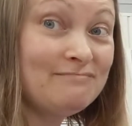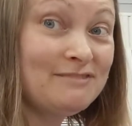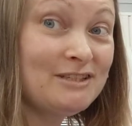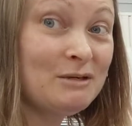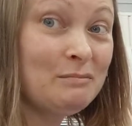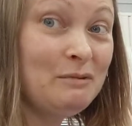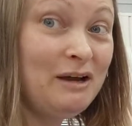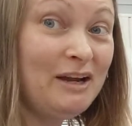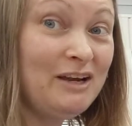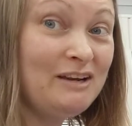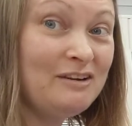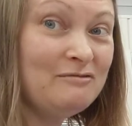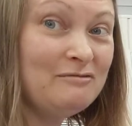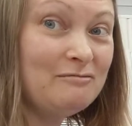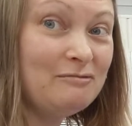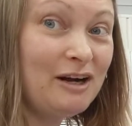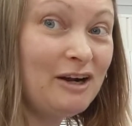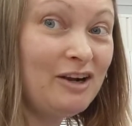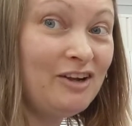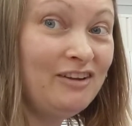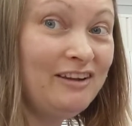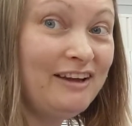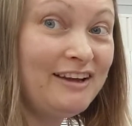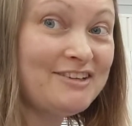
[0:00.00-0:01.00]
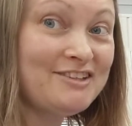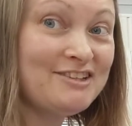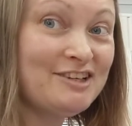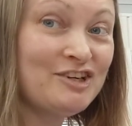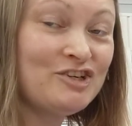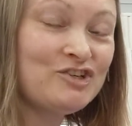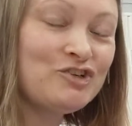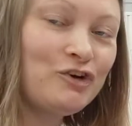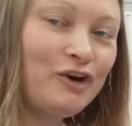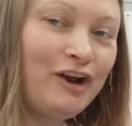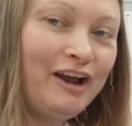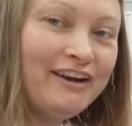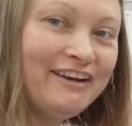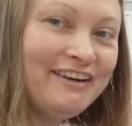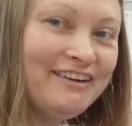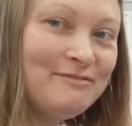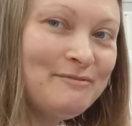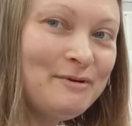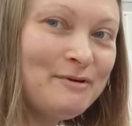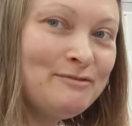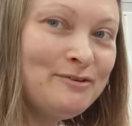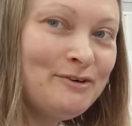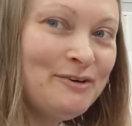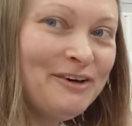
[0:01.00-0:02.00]
to my recollection, tried
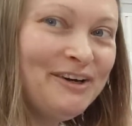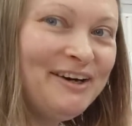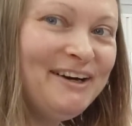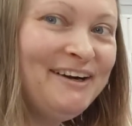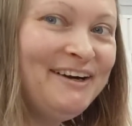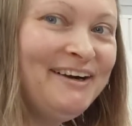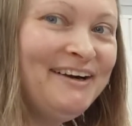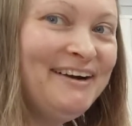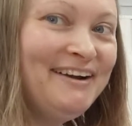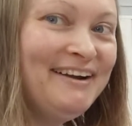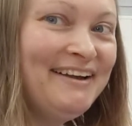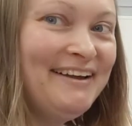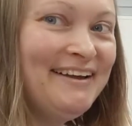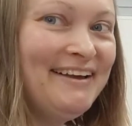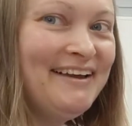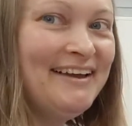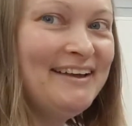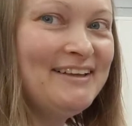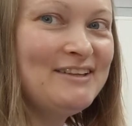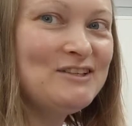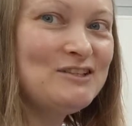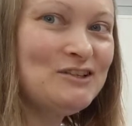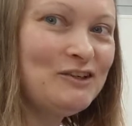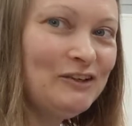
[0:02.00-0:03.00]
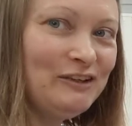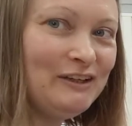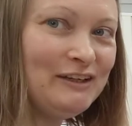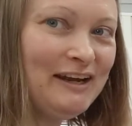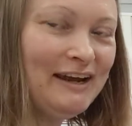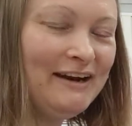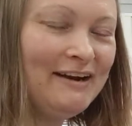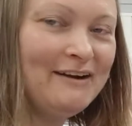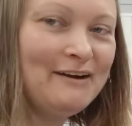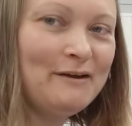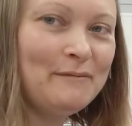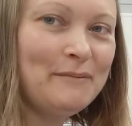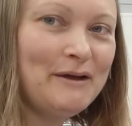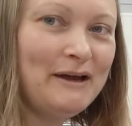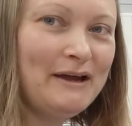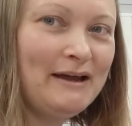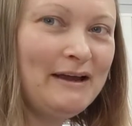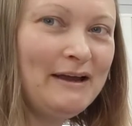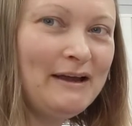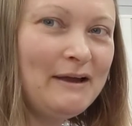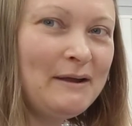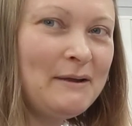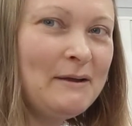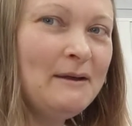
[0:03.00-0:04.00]
it before, and certainly not on a
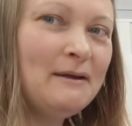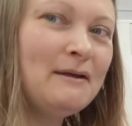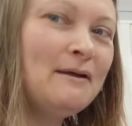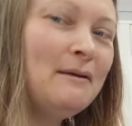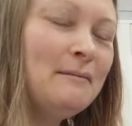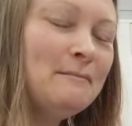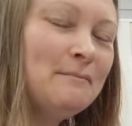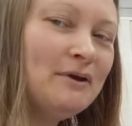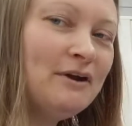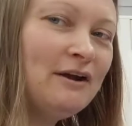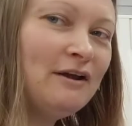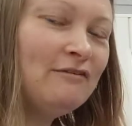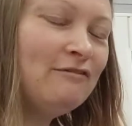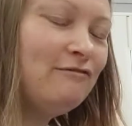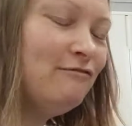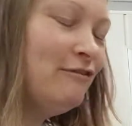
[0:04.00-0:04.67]
bag. But I